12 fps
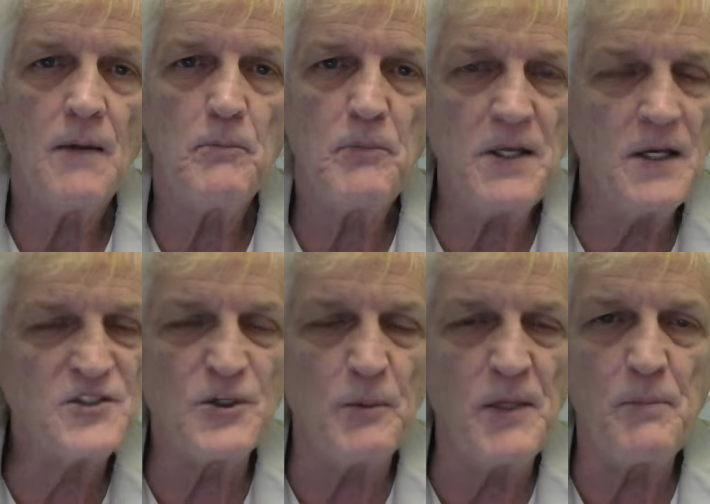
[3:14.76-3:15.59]
But yet,
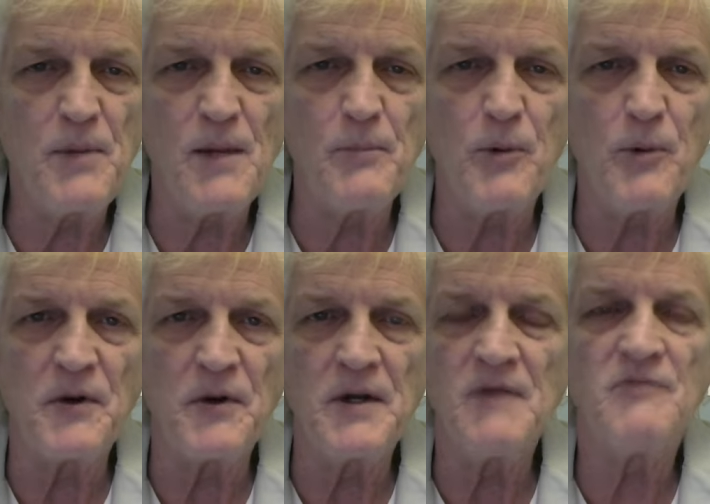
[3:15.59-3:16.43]
so many people
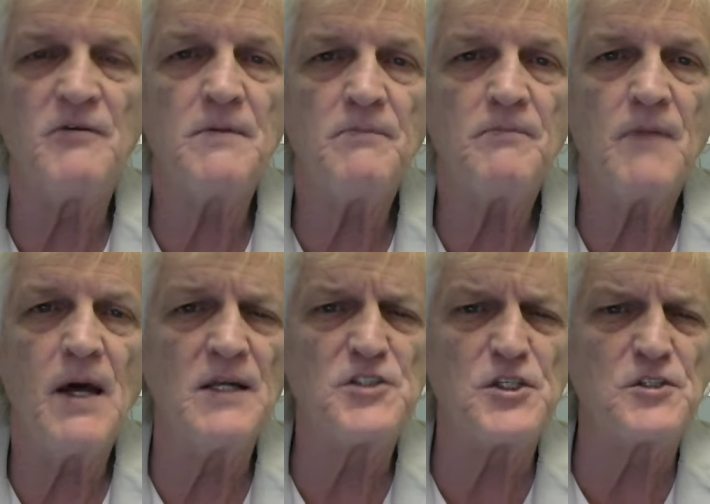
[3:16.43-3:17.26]
believe it,
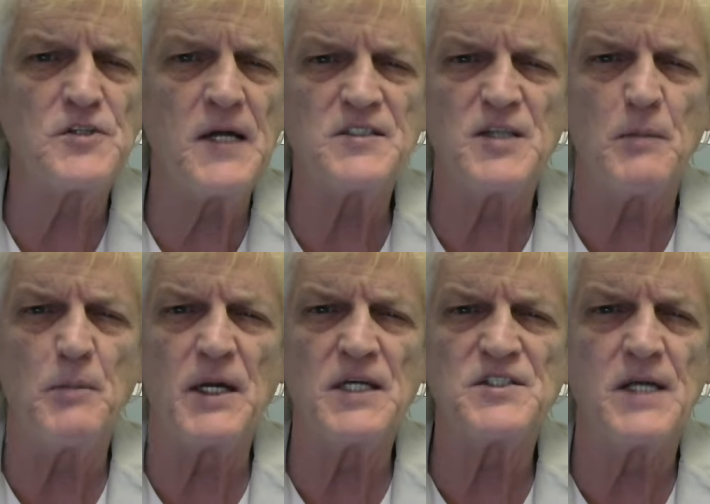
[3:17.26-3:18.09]
and it's just like
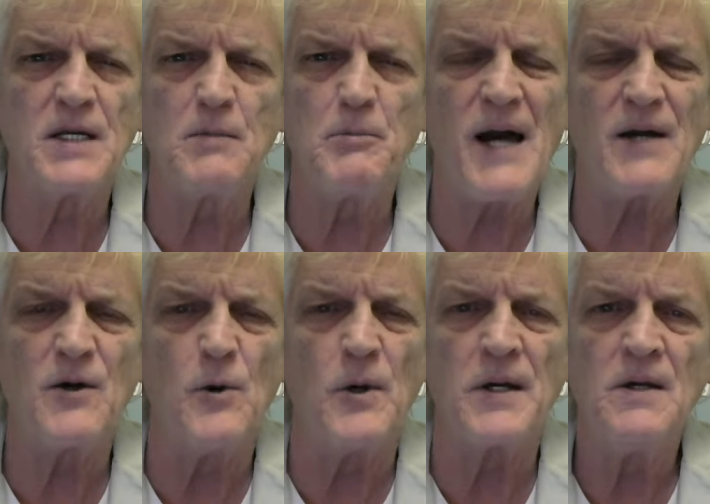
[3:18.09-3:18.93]
somebody sitting back
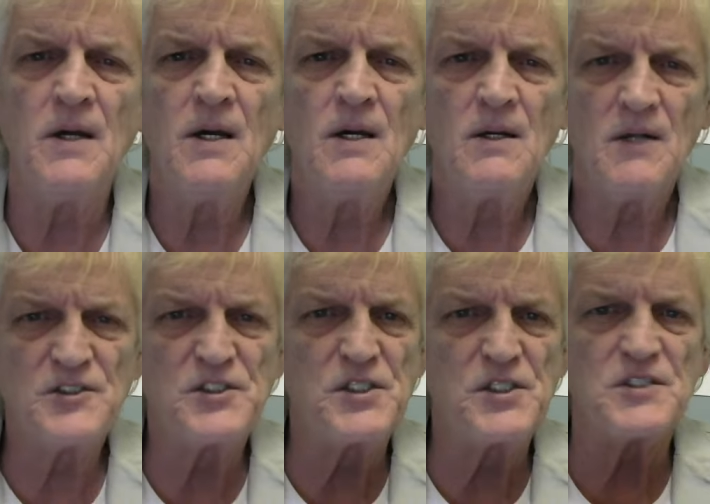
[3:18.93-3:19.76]
going,
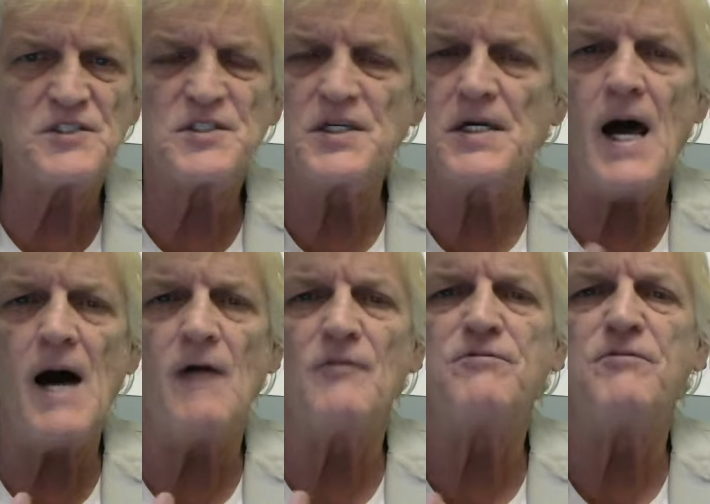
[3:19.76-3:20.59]
"Let's just see
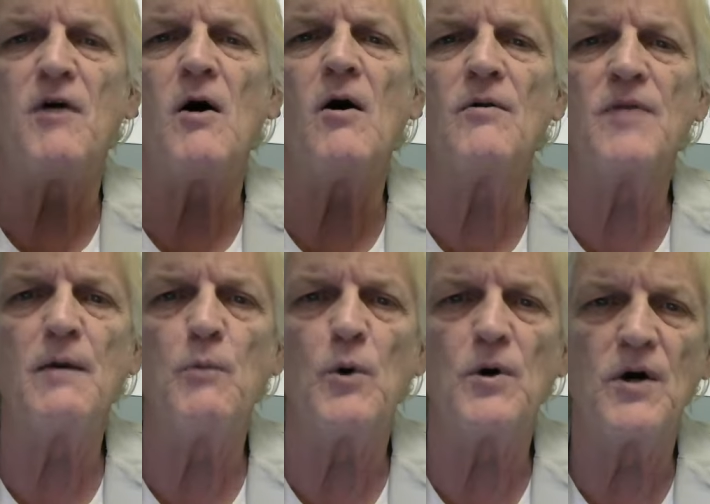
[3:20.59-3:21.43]
how far they
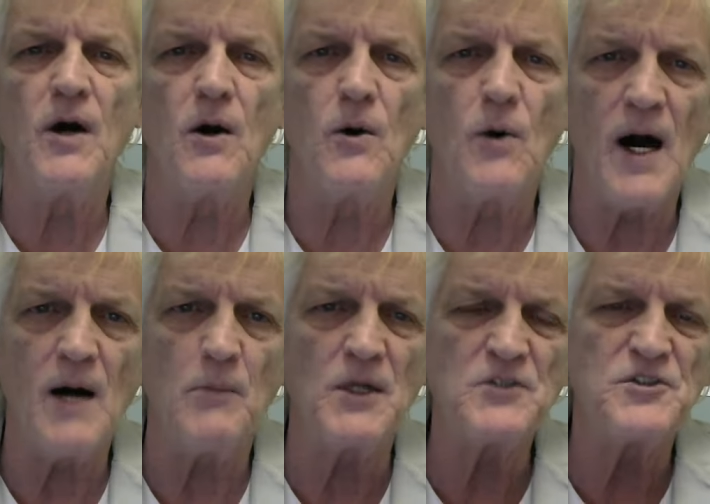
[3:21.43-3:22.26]
will go, how
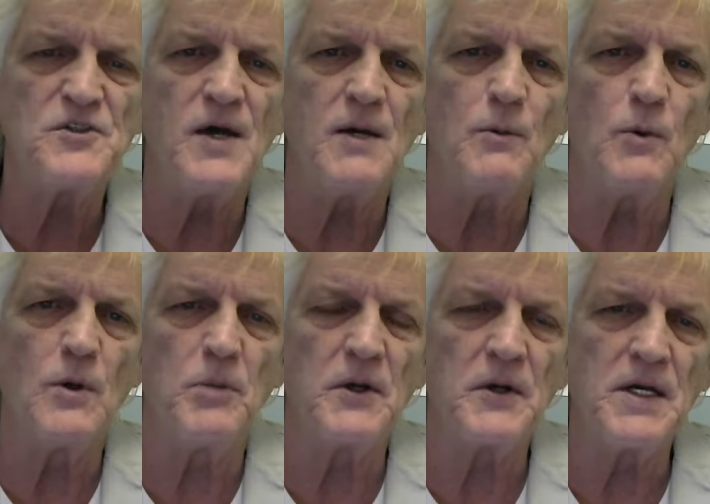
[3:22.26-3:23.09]
much they will
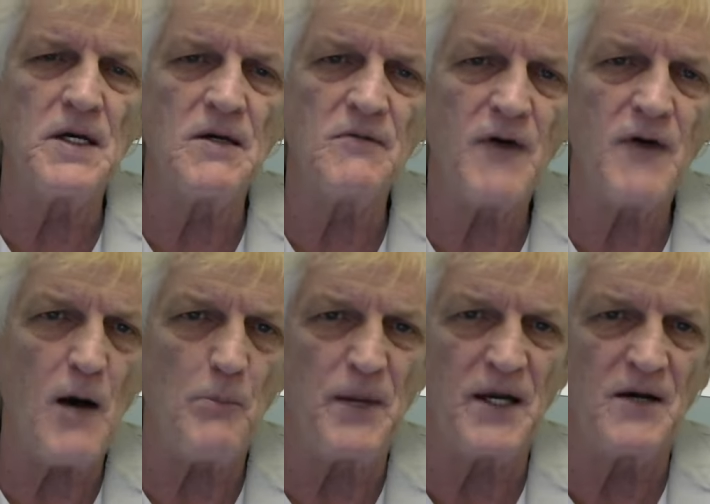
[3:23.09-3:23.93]
believe, how
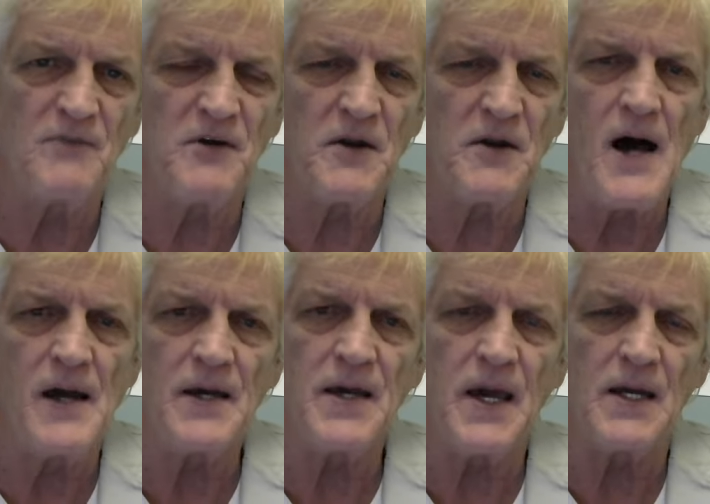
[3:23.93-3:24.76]
big of a
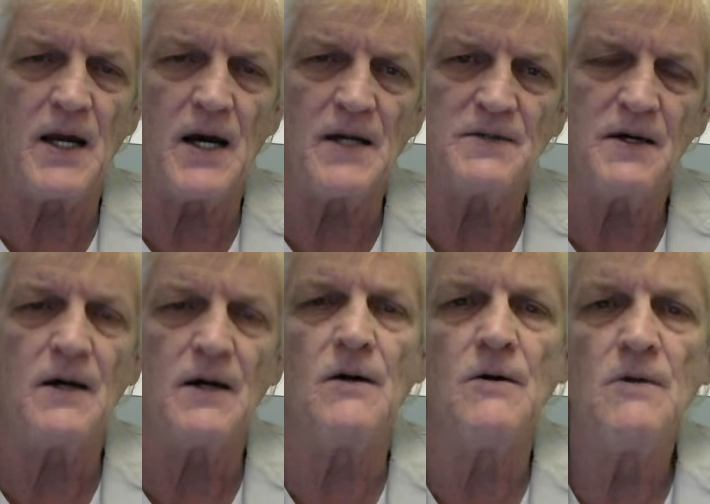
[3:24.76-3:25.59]
lie can I
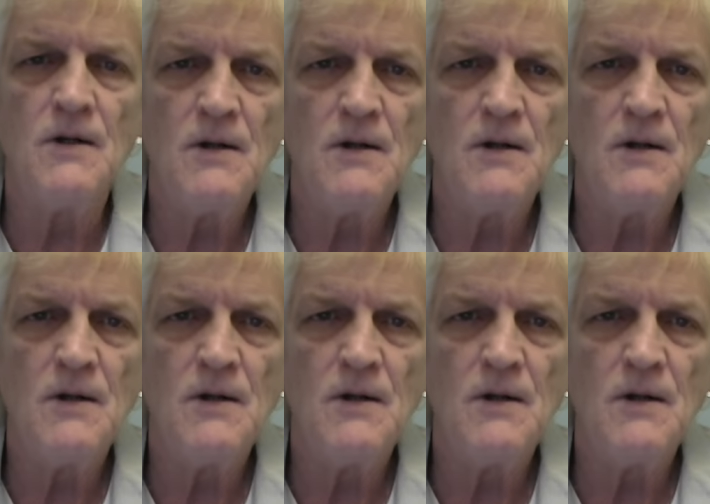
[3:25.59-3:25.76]
tell?"